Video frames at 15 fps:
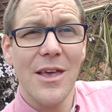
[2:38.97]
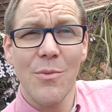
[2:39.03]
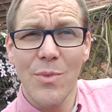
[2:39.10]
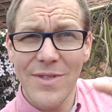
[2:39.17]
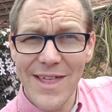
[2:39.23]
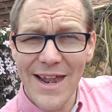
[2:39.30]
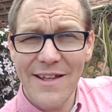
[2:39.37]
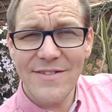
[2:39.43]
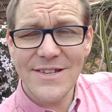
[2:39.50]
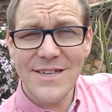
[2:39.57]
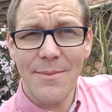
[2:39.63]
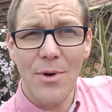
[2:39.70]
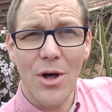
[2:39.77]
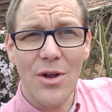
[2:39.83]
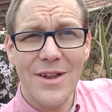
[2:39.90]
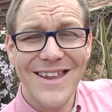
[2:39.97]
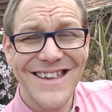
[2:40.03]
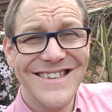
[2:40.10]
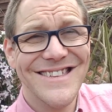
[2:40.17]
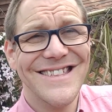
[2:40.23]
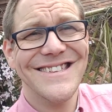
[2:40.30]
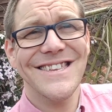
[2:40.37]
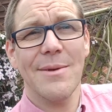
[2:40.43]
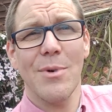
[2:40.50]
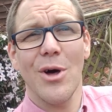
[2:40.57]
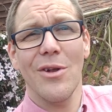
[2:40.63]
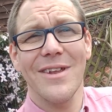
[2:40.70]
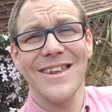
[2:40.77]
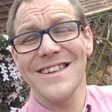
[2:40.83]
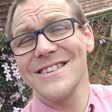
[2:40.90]
We then have the summer holidays, and the summer
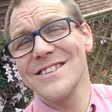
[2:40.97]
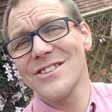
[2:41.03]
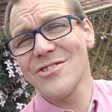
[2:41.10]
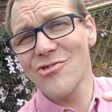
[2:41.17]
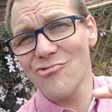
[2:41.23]
holidays is a